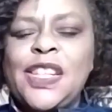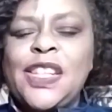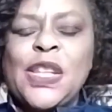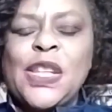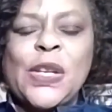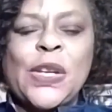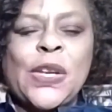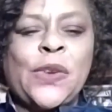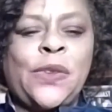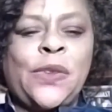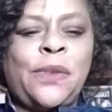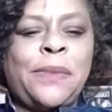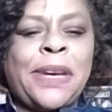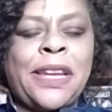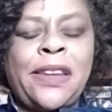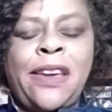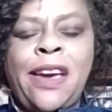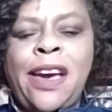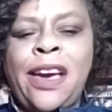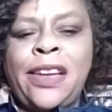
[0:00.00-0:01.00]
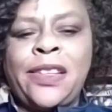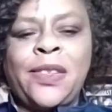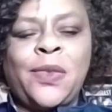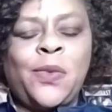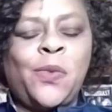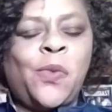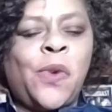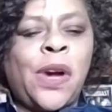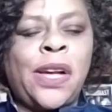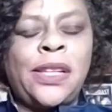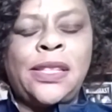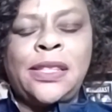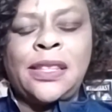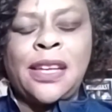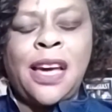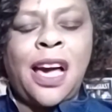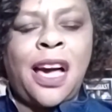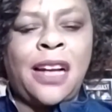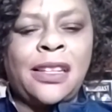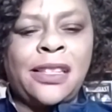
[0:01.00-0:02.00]
you know, the Manhattan was
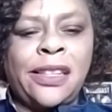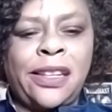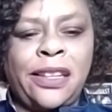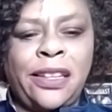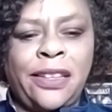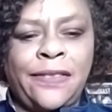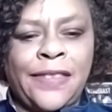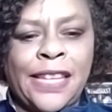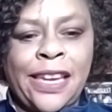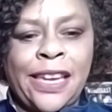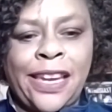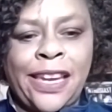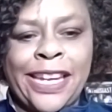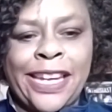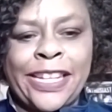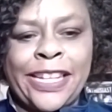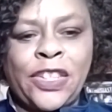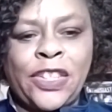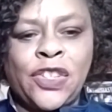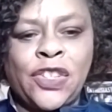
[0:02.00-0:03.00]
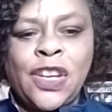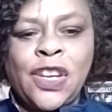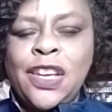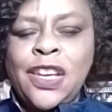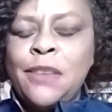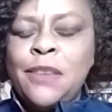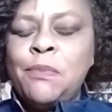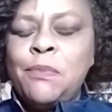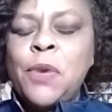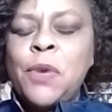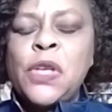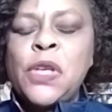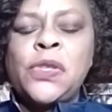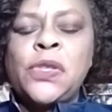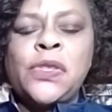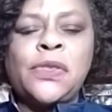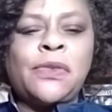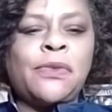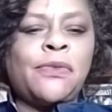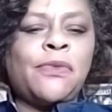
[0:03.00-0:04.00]
the cocktail of the age,
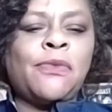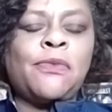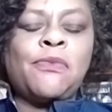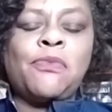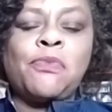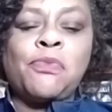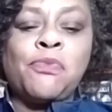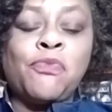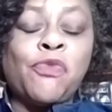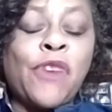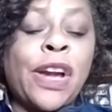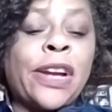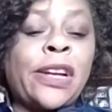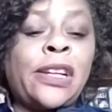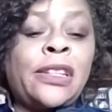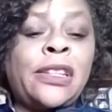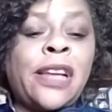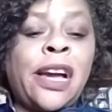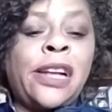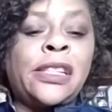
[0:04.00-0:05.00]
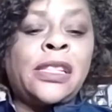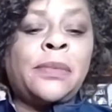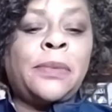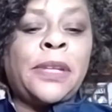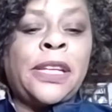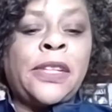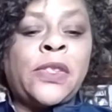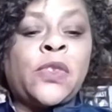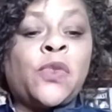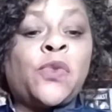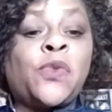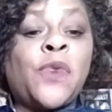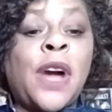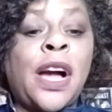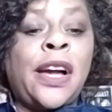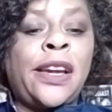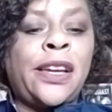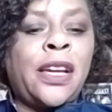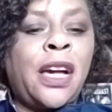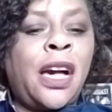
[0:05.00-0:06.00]
most recognizably as a
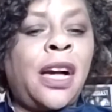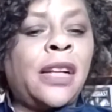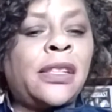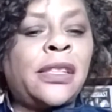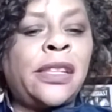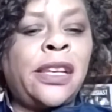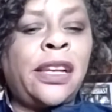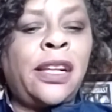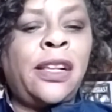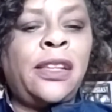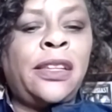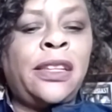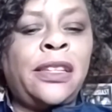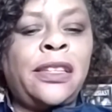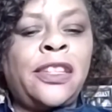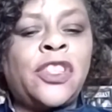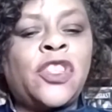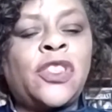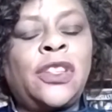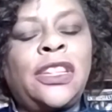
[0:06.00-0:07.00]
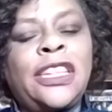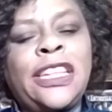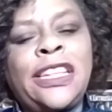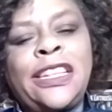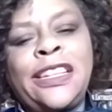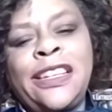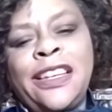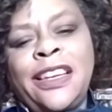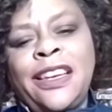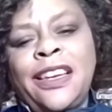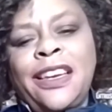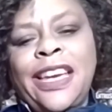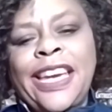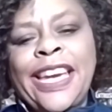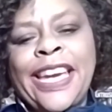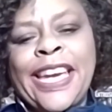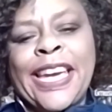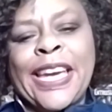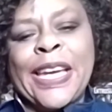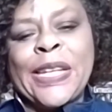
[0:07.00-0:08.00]
rye cocktail initially,
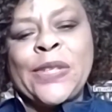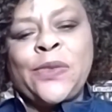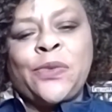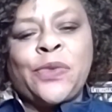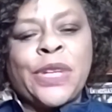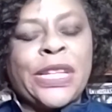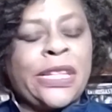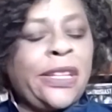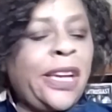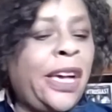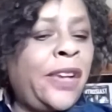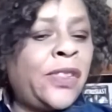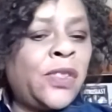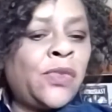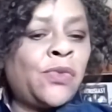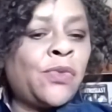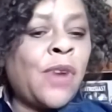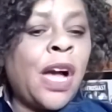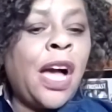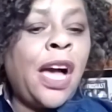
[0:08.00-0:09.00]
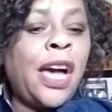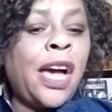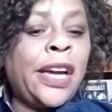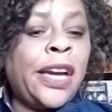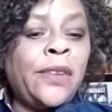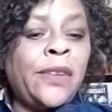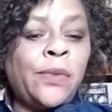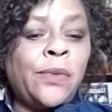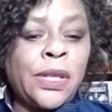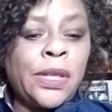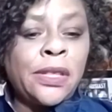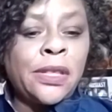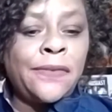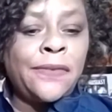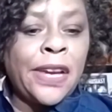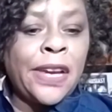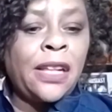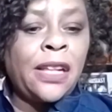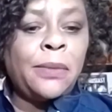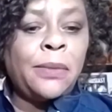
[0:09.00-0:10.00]
and Rittenhouse Rye was
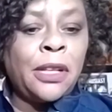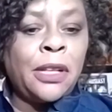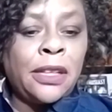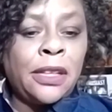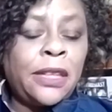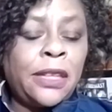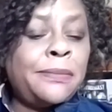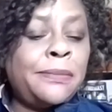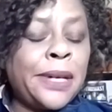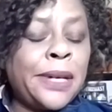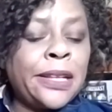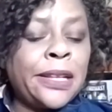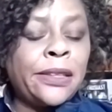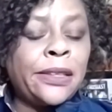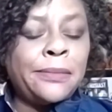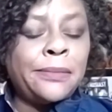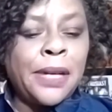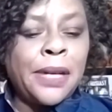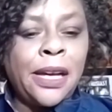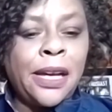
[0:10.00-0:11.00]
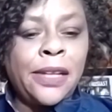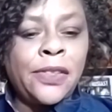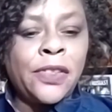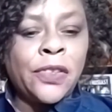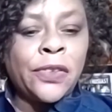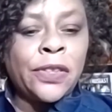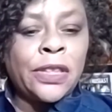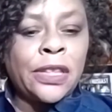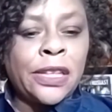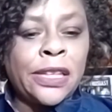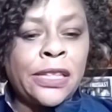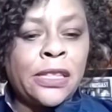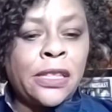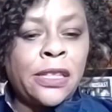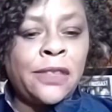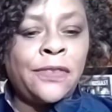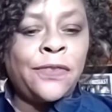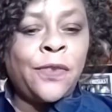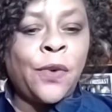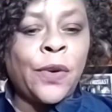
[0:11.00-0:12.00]
available in bottled-in-bond during the
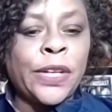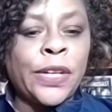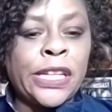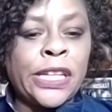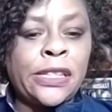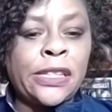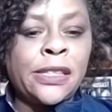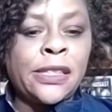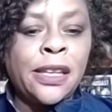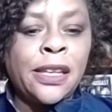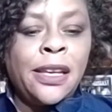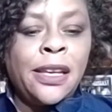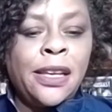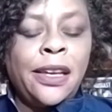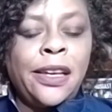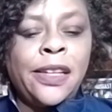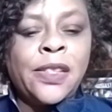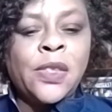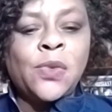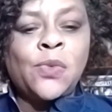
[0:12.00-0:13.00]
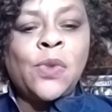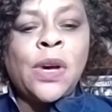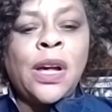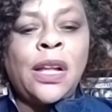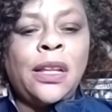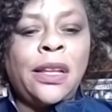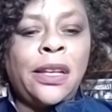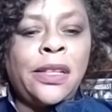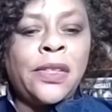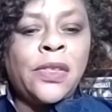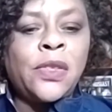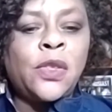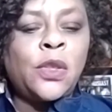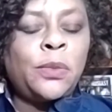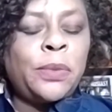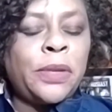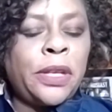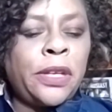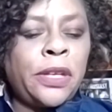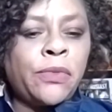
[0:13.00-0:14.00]
1940s, as well as
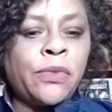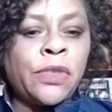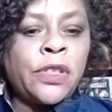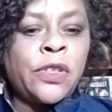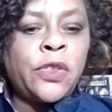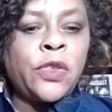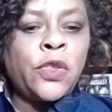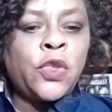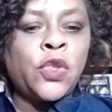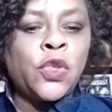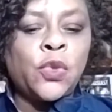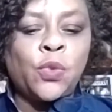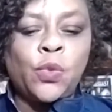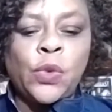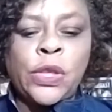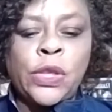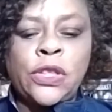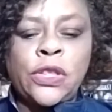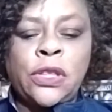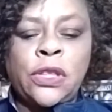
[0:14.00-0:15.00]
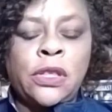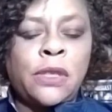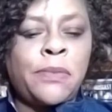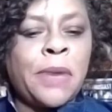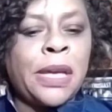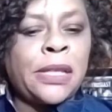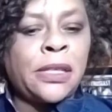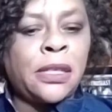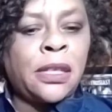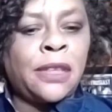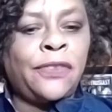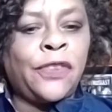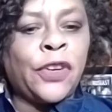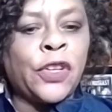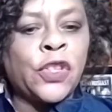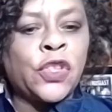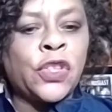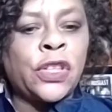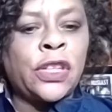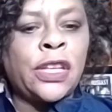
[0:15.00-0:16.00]
Dubonnet Rouge, which the domestic
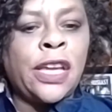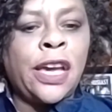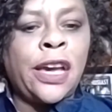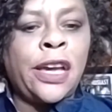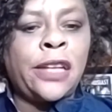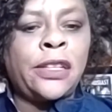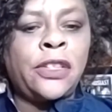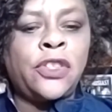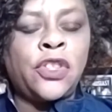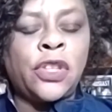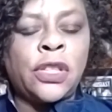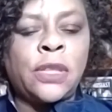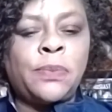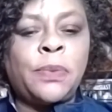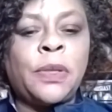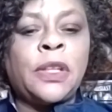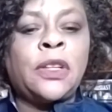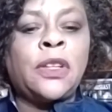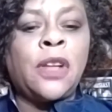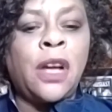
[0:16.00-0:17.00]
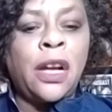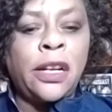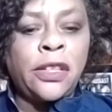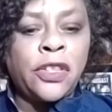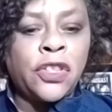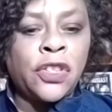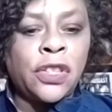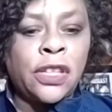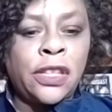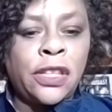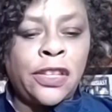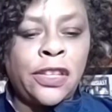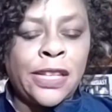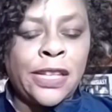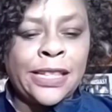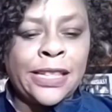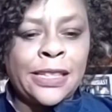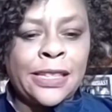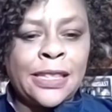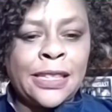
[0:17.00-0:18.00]
version had just been launched in the
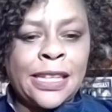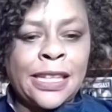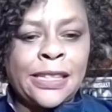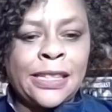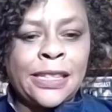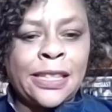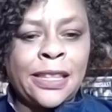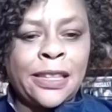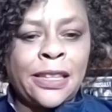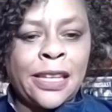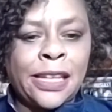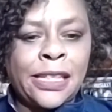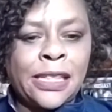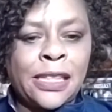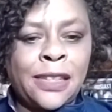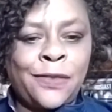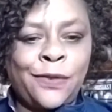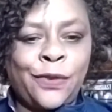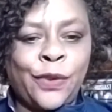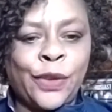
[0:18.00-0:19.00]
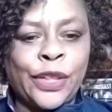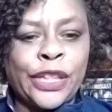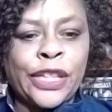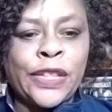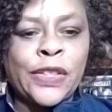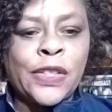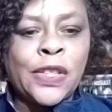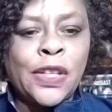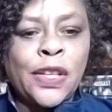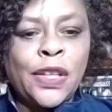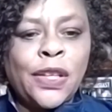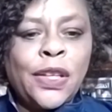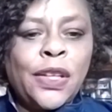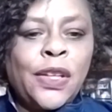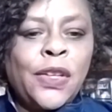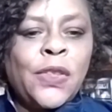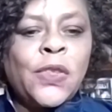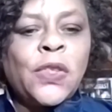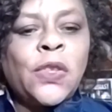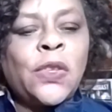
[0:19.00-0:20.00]
United States in the 1940s.
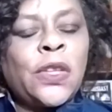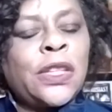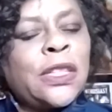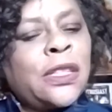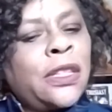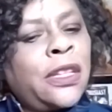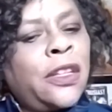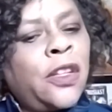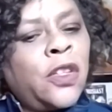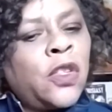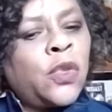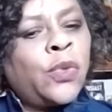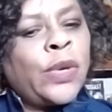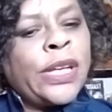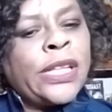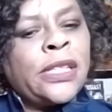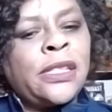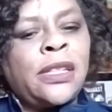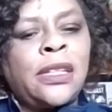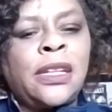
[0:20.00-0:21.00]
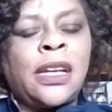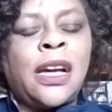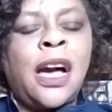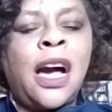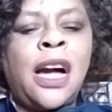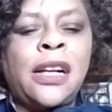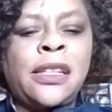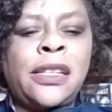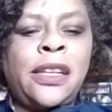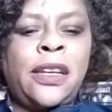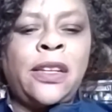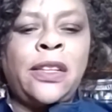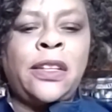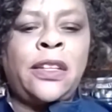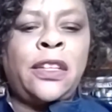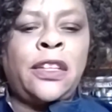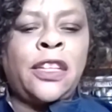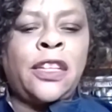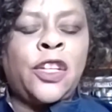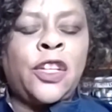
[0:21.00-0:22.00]
So this little twist on a cocktail
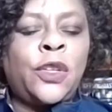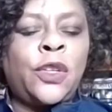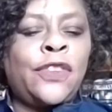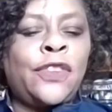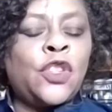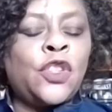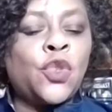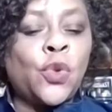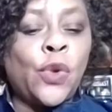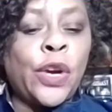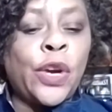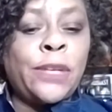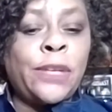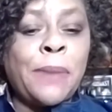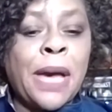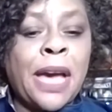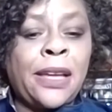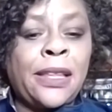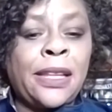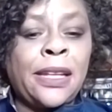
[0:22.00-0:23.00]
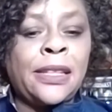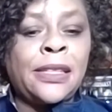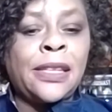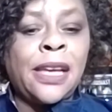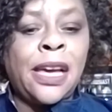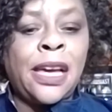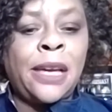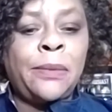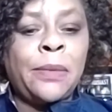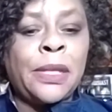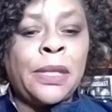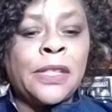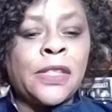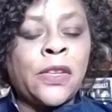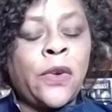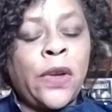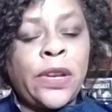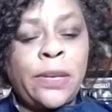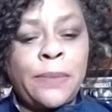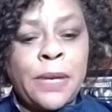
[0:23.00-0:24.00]
that he could have enjoyed back at that time
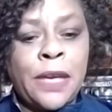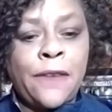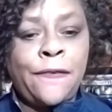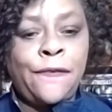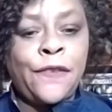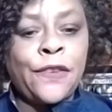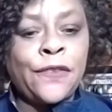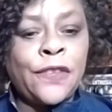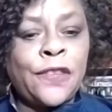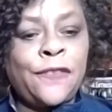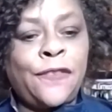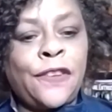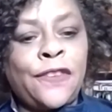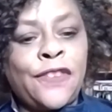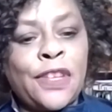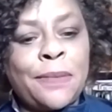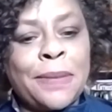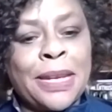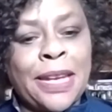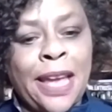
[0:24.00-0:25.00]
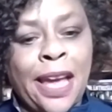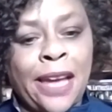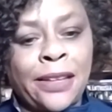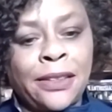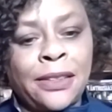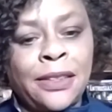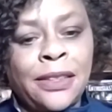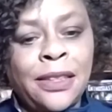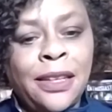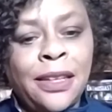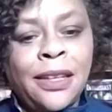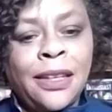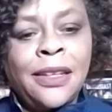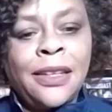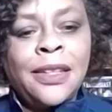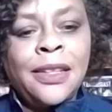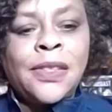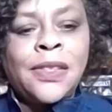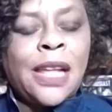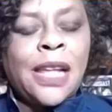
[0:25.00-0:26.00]
is going to be a 50-50 Manhattan.
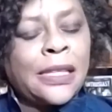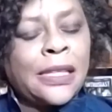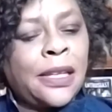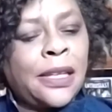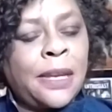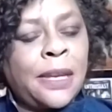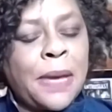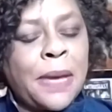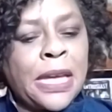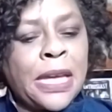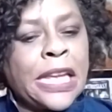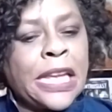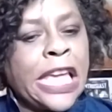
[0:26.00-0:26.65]
So that's going to be an